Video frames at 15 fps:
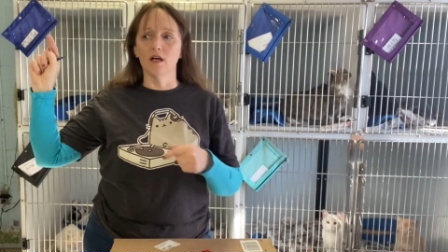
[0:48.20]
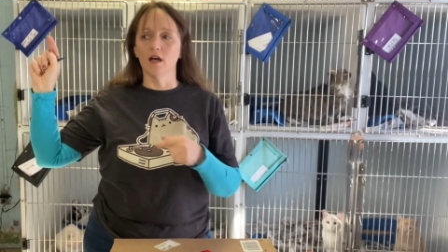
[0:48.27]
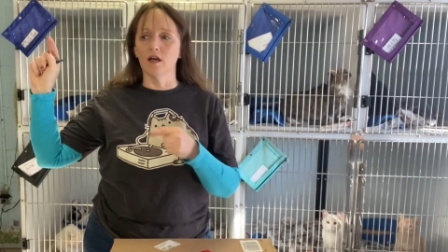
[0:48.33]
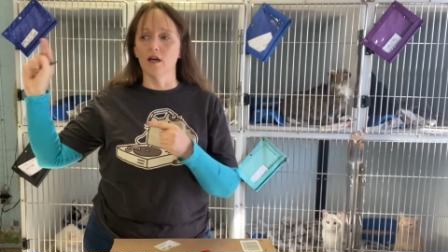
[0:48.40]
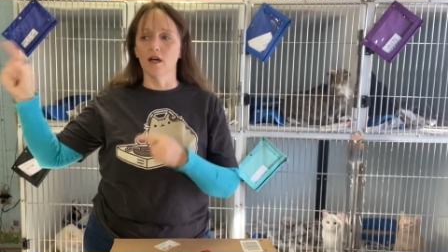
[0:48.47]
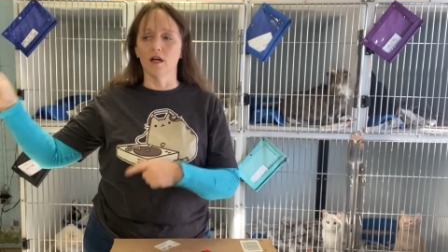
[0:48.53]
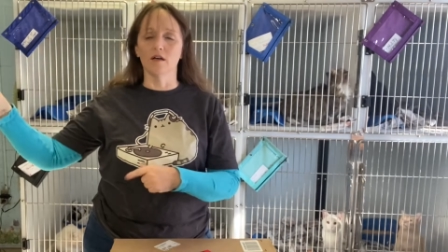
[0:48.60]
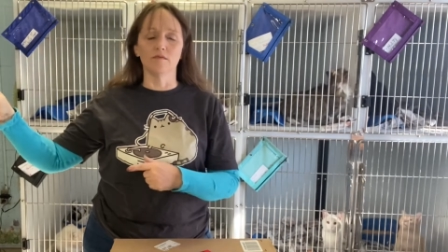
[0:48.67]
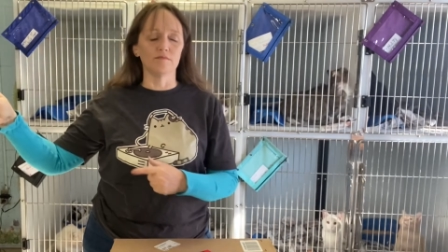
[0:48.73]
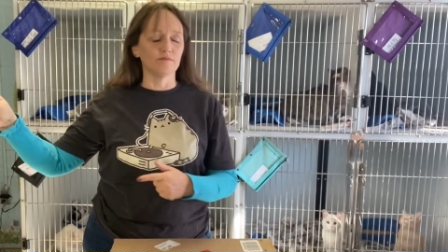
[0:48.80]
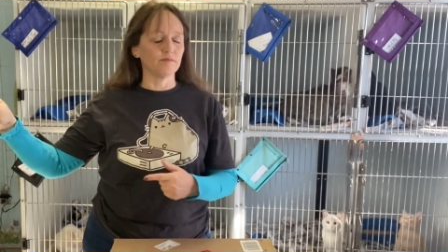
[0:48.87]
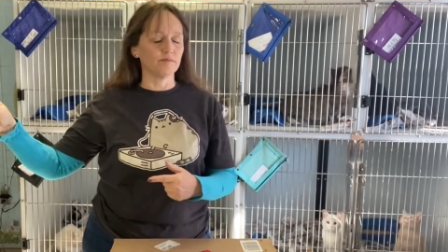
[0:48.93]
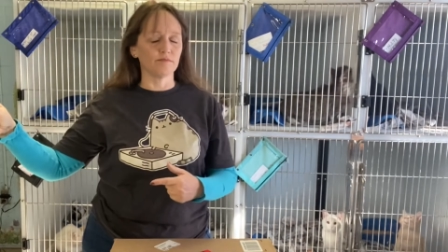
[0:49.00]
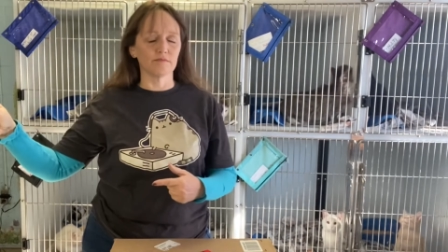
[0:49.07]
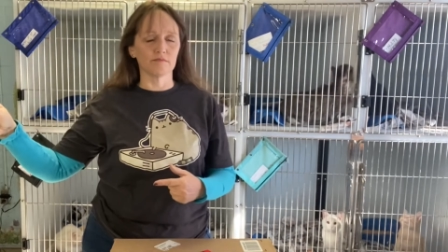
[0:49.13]

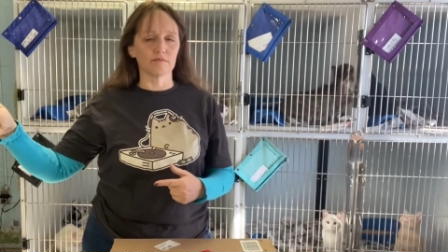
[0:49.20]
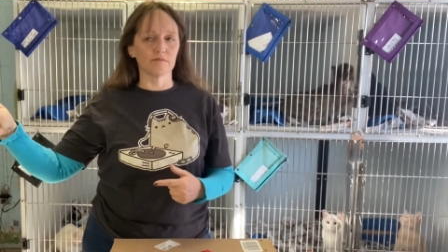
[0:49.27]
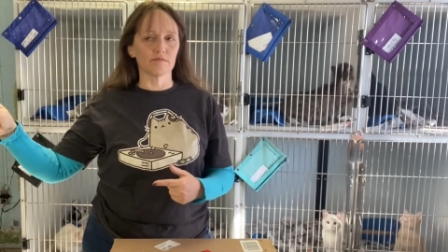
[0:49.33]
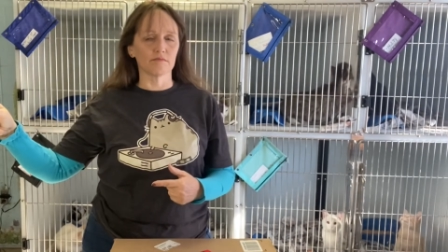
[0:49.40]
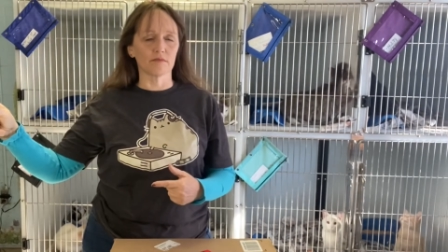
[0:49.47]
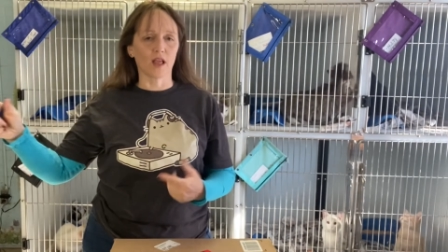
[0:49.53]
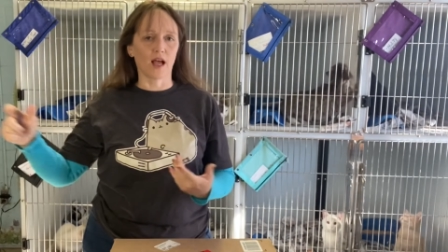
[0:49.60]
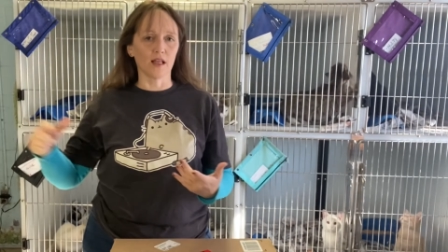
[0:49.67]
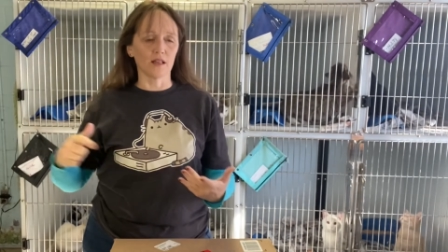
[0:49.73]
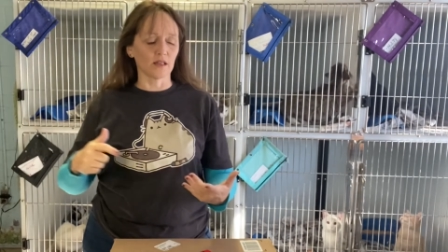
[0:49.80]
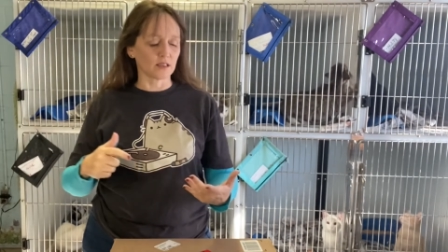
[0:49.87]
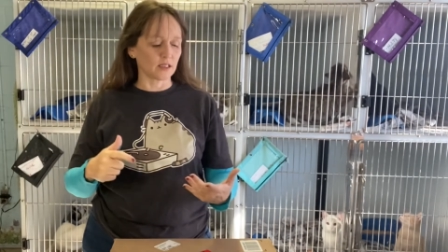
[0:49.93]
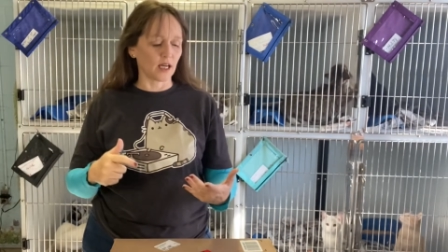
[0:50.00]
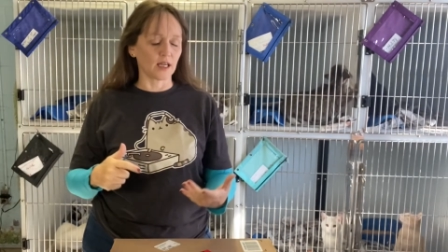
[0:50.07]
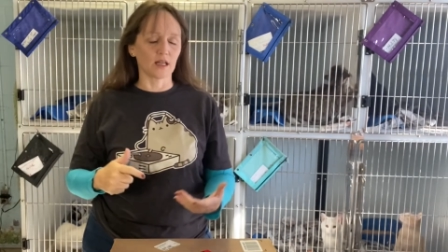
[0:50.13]
I looked
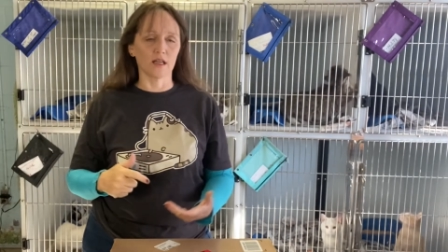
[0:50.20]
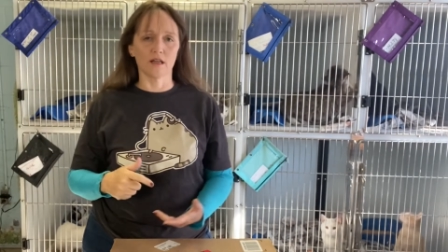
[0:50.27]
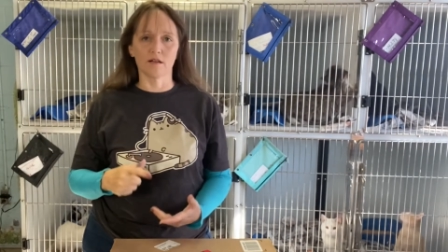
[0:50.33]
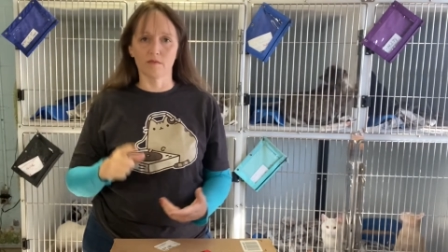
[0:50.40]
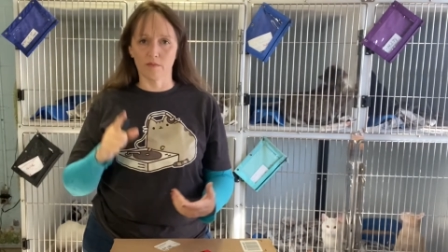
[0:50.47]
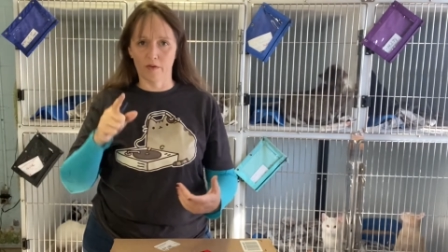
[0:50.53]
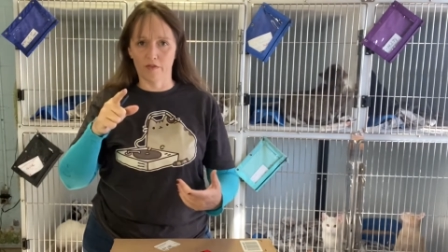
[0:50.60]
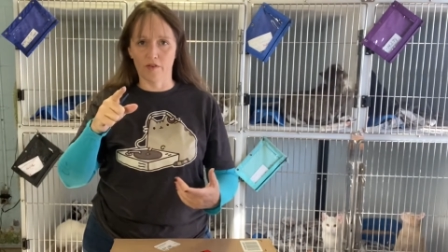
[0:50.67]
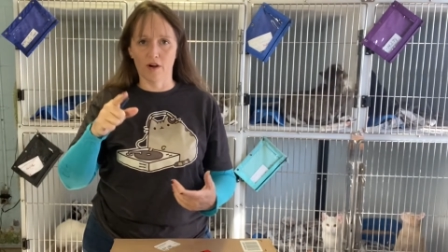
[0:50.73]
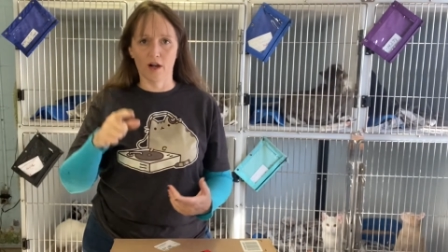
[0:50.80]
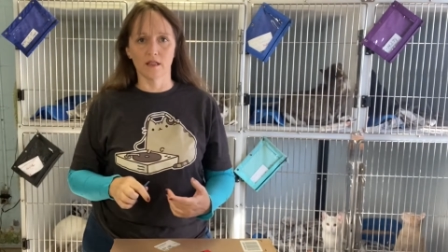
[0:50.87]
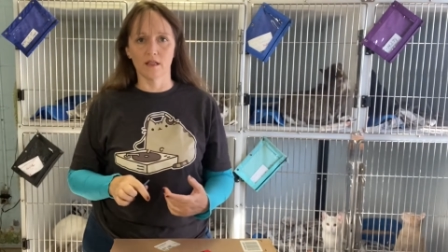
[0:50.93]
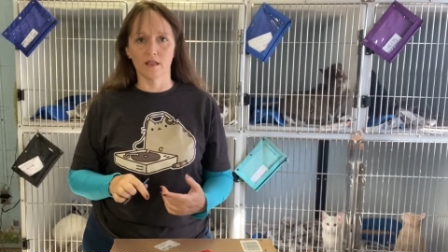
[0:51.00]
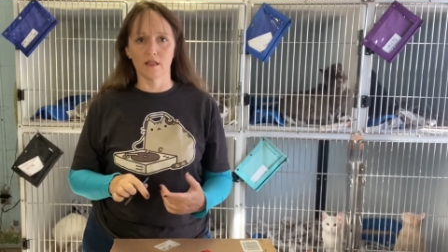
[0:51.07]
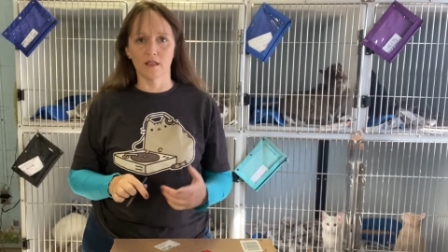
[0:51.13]
at it before I
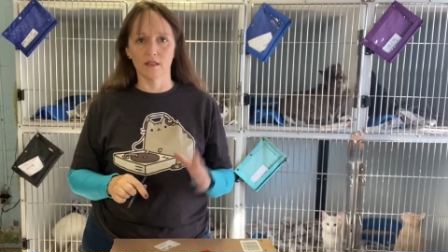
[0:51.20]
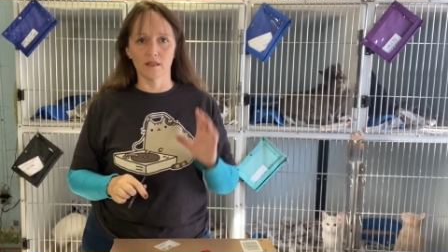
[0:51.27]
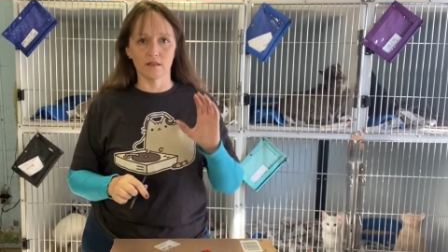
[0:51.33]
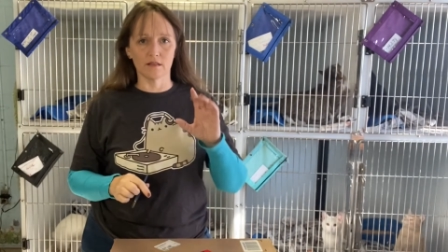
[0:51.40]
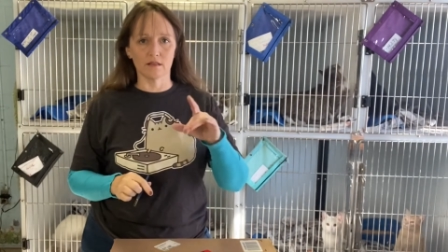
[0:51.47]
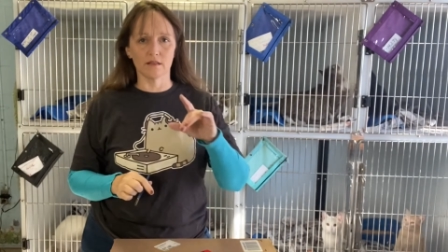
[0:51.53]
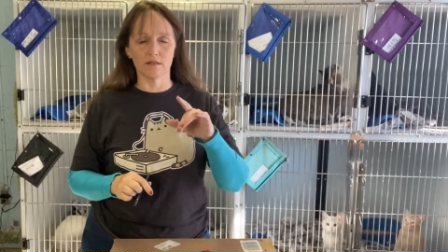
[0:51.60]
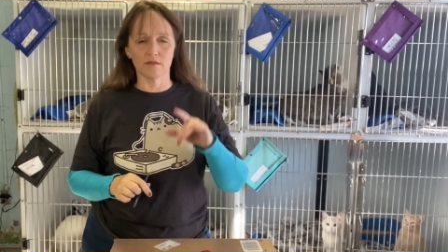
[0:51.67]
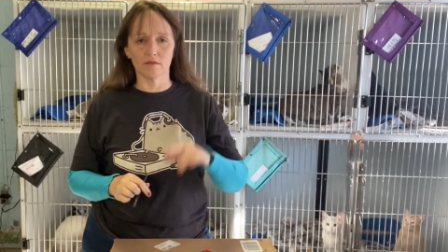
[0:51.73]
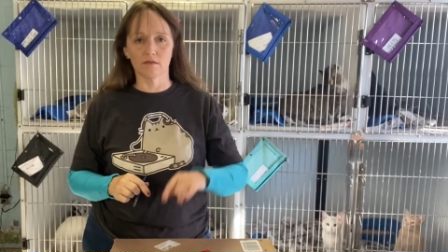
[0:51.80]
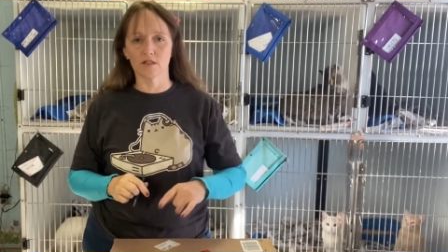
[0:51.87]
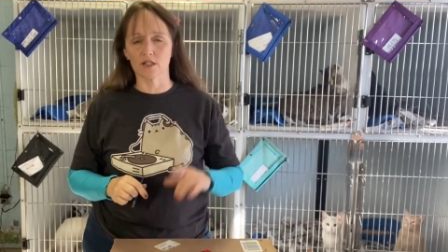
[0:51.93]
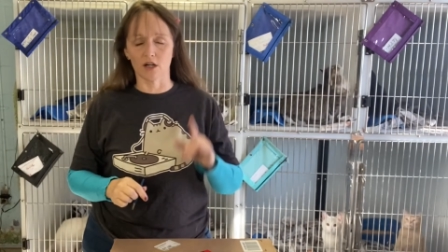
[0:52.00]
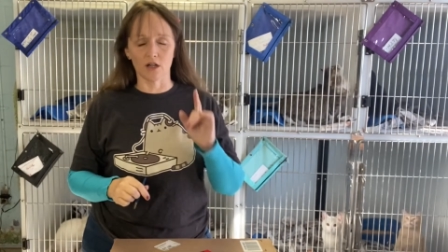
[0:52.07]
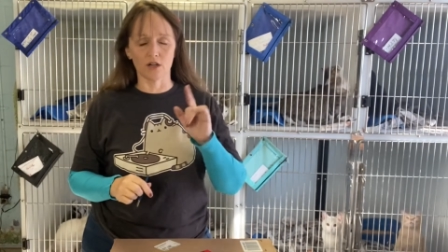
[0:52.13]

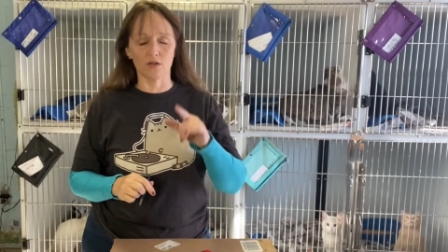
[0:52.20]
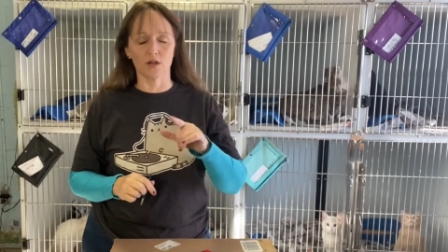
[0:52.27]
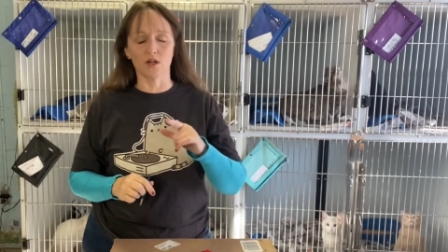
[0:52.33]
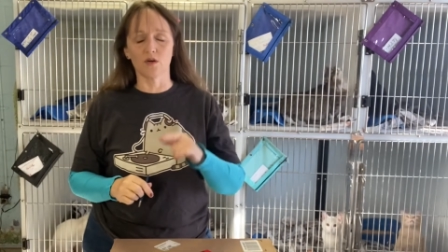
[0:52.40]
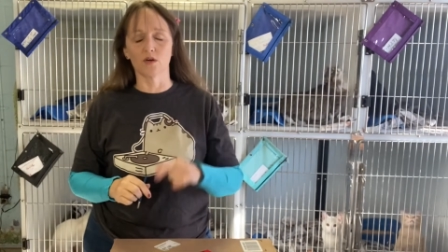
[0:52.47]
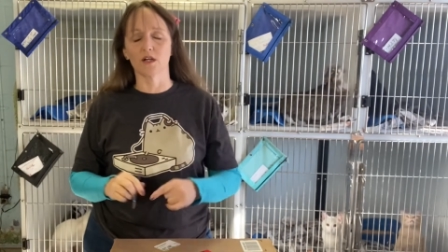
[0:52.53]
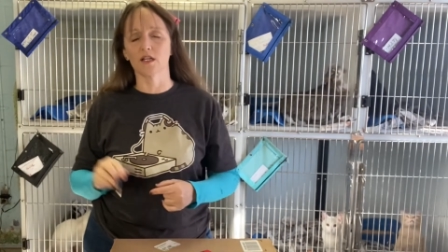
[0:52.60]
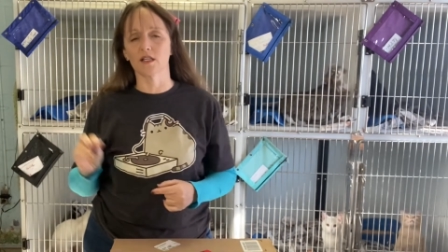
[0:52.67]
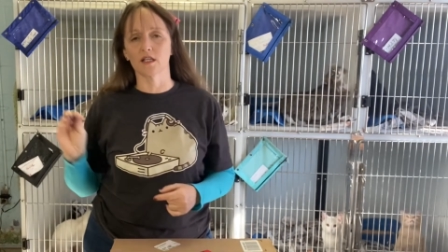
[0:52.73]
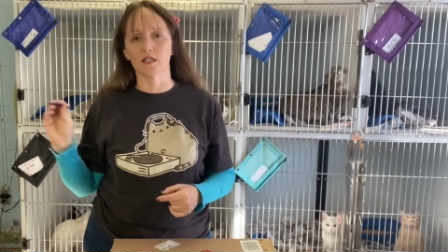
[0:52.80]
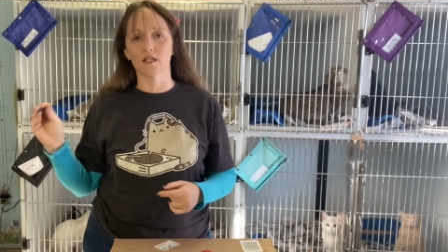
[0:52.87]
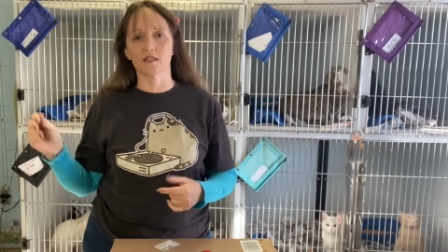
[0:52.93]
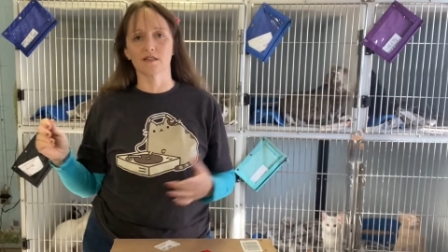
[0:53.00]
started recording this.